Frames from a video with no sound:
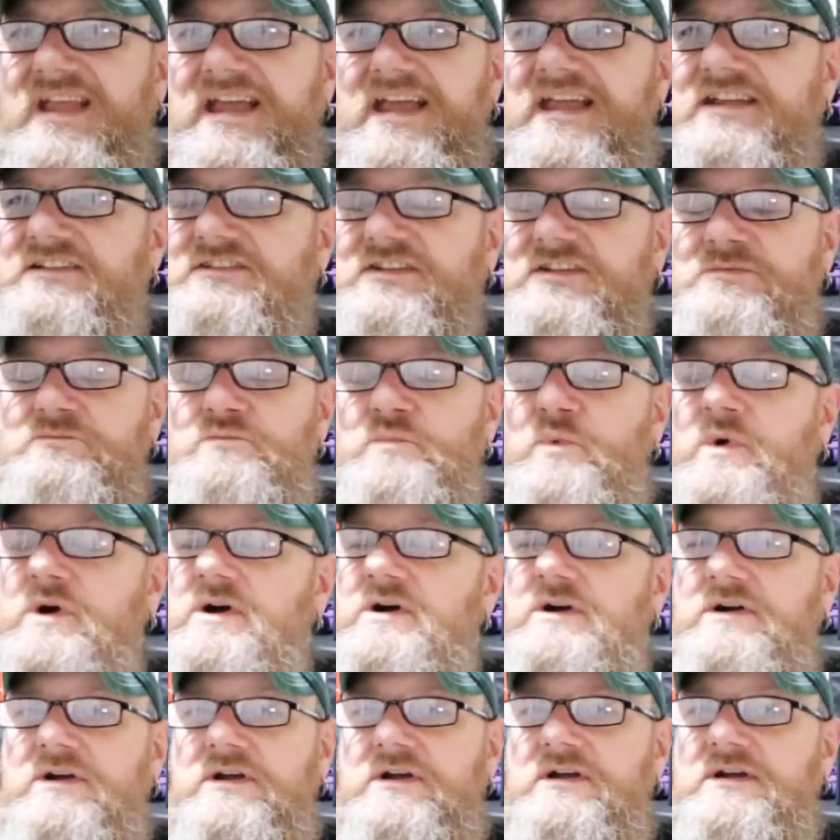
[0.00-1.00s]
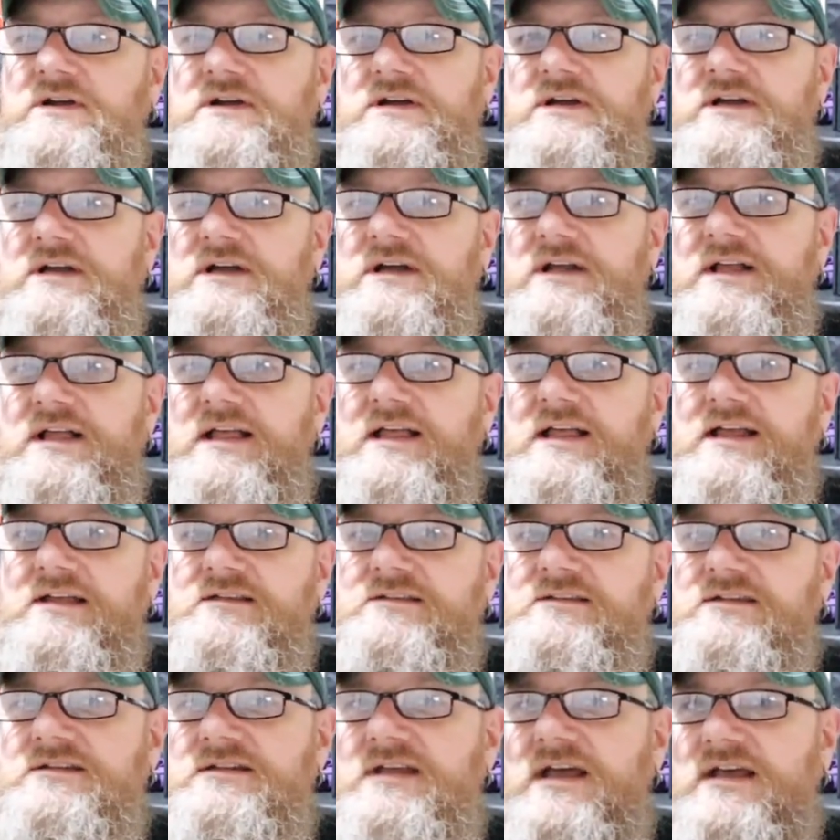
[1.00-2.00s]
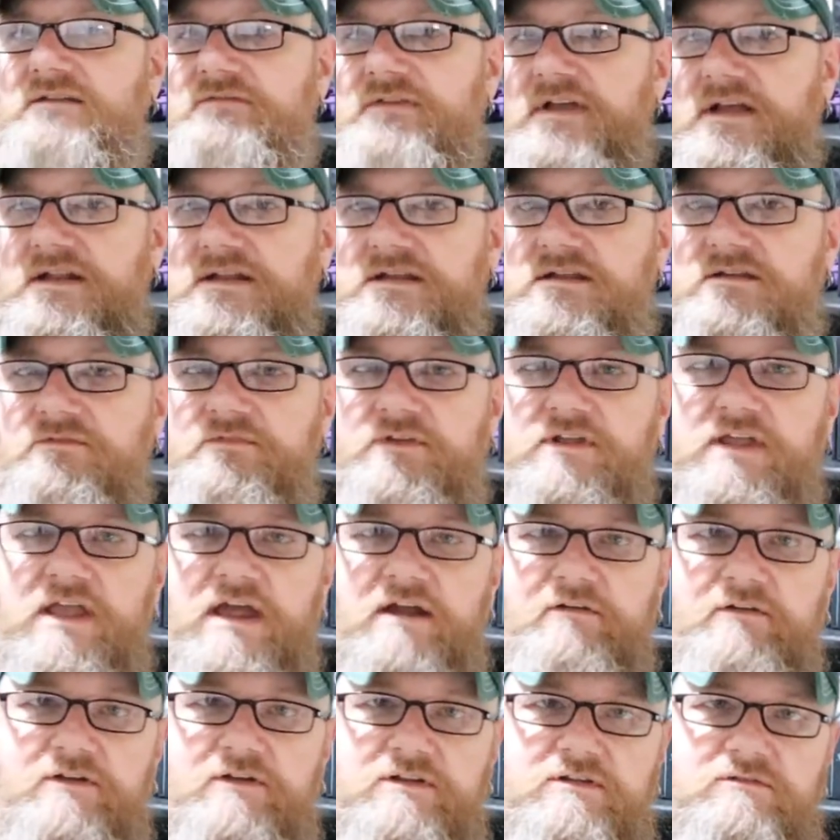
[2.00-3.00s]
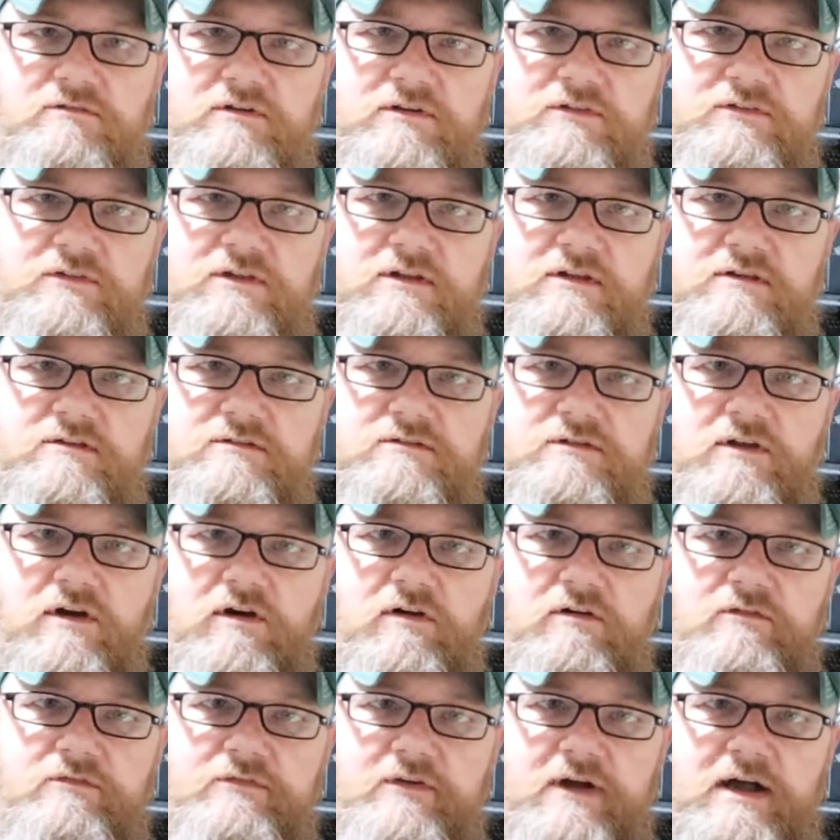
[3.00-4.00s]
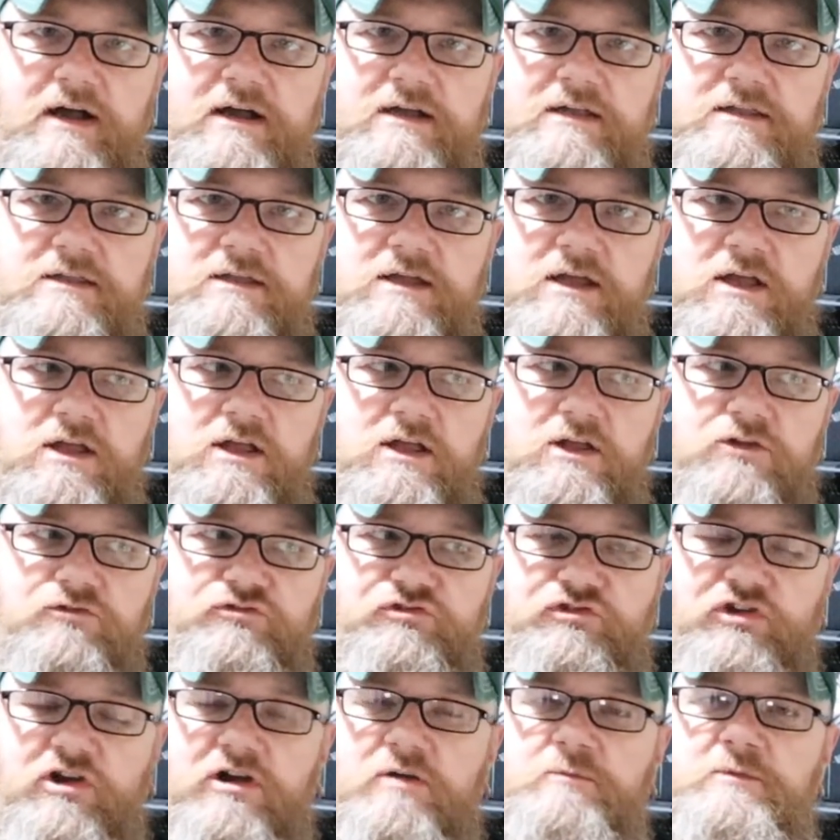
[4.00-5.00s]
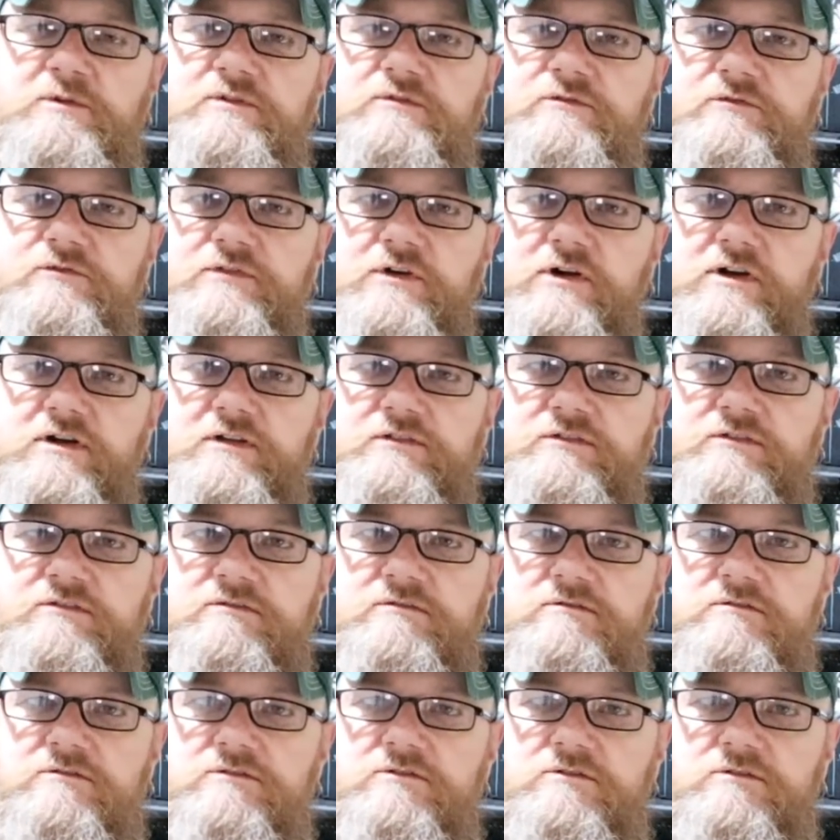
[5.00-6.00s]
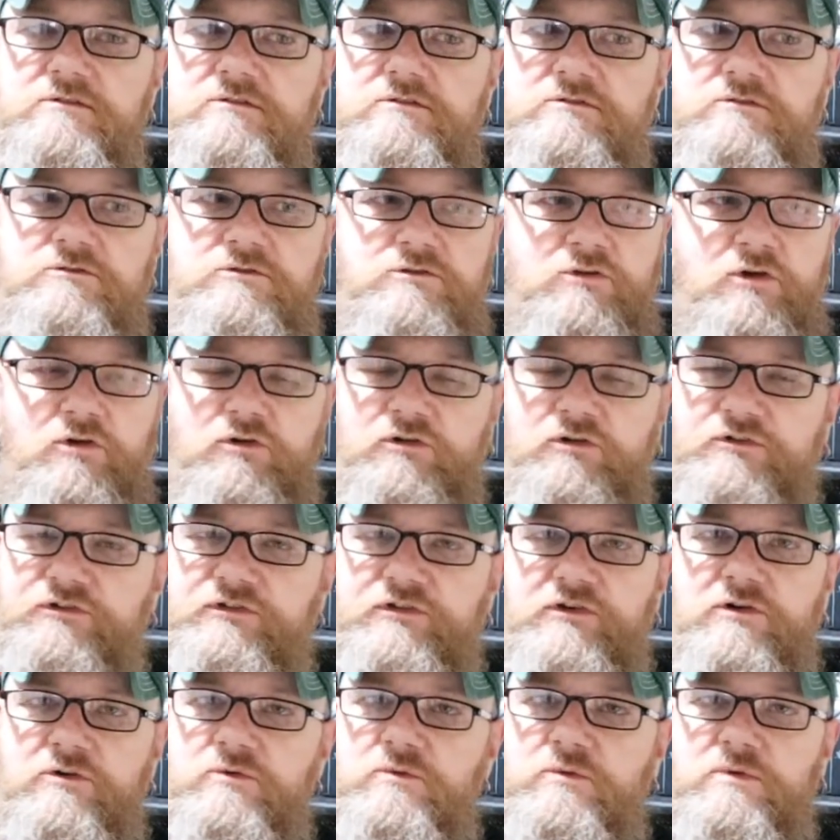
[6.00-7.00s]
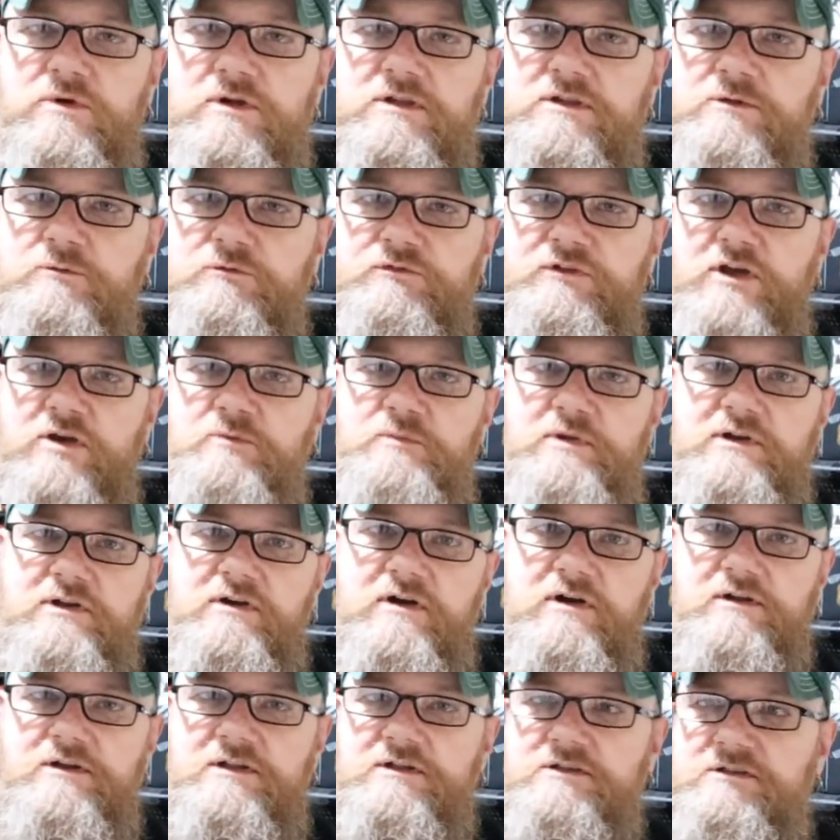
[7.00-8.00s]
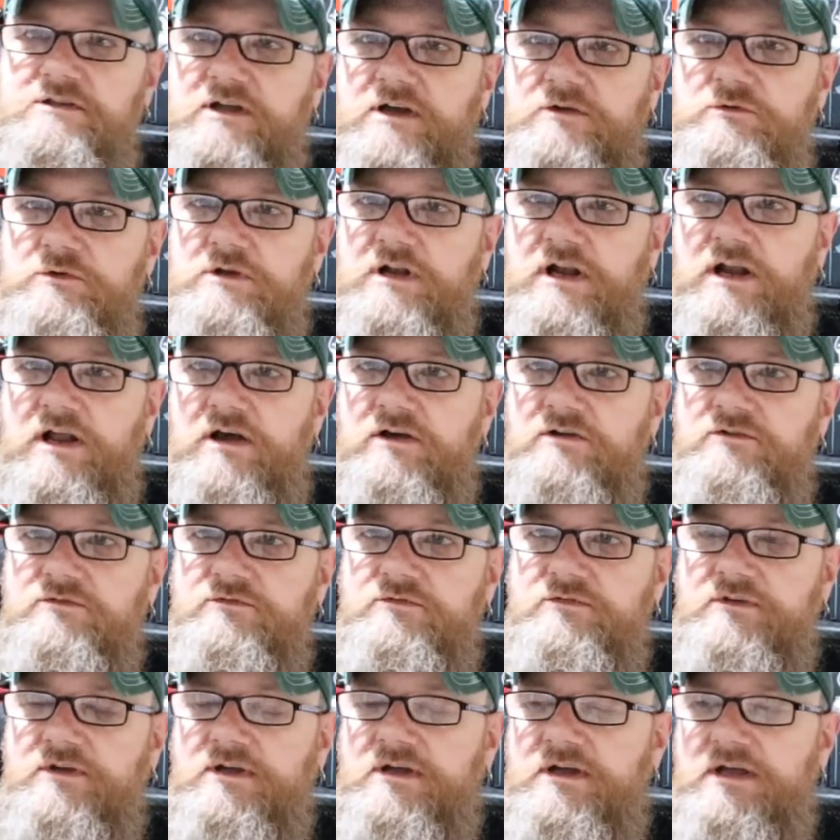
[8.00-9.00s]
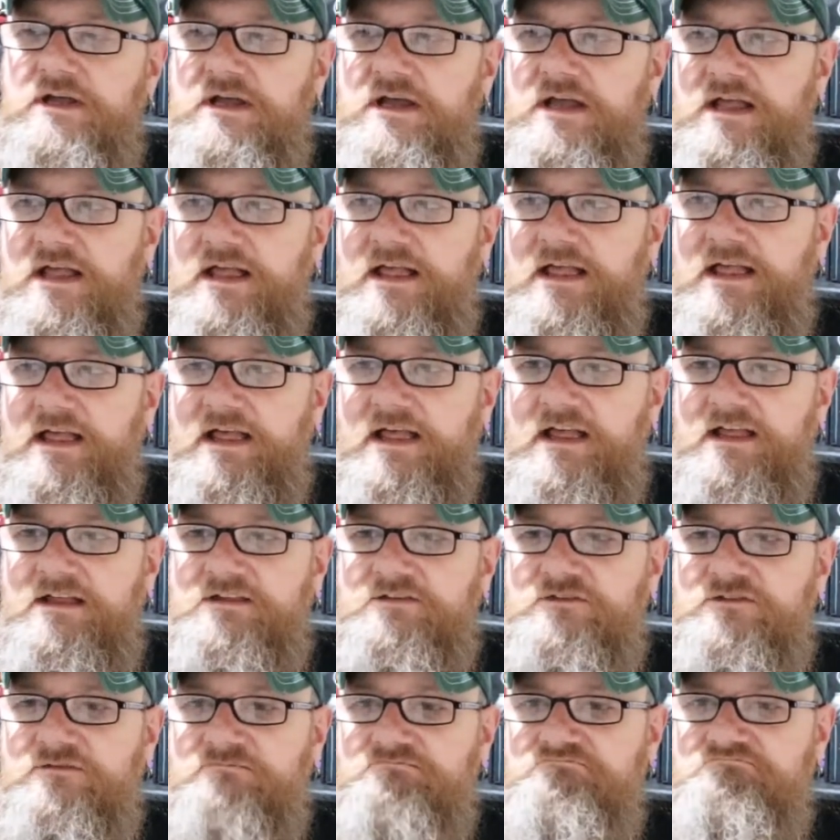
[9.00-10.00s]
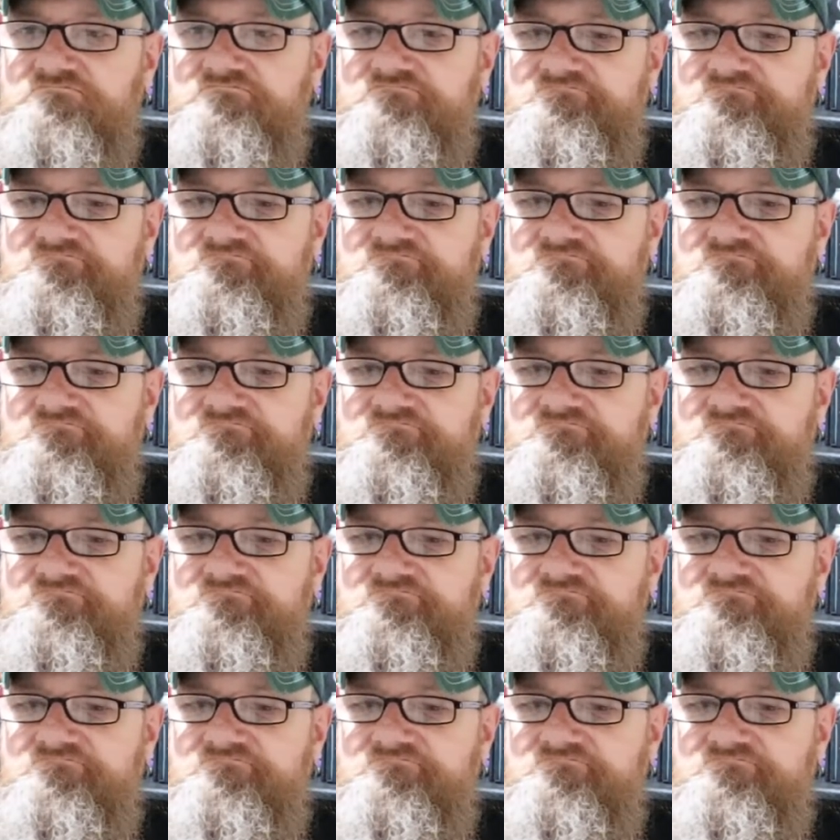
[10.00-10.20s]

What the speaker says: it didn't work. It didn't have any of the characteristics of a German Weizen. Not at all. There was no banana, no clove. And